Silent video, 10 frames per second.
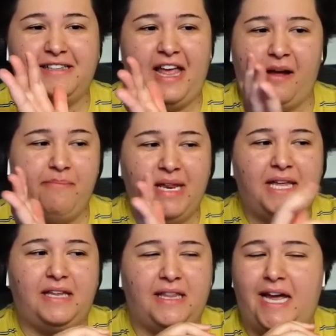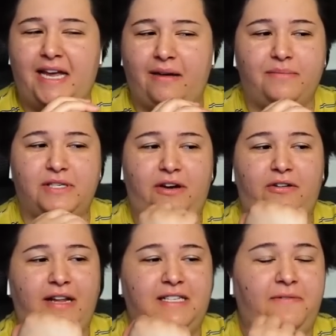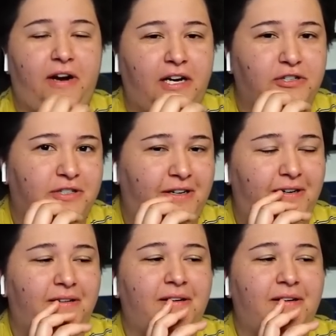like, immediately like him, so that's very interesting.